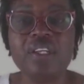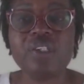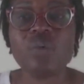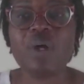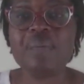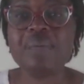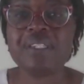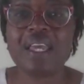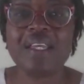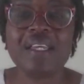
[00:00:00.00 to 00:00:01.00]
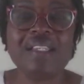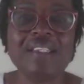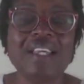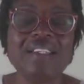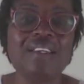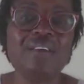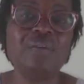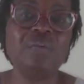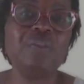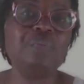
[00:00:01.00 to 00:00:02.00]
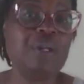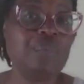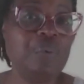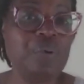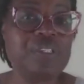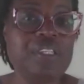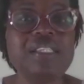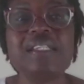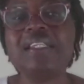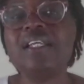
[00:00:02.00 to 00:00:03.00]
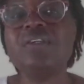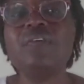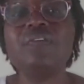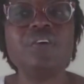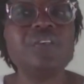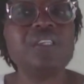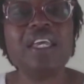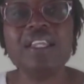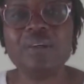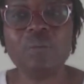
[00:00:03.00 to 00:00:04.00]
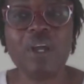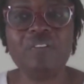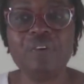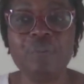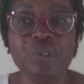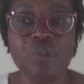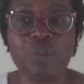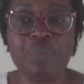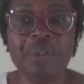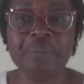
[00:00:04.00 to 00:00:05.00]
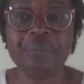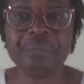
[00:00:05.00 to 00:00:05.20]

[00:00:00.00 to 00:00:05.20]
So, what I'm saying is that with menopause, there's a sense of loss either way for most women.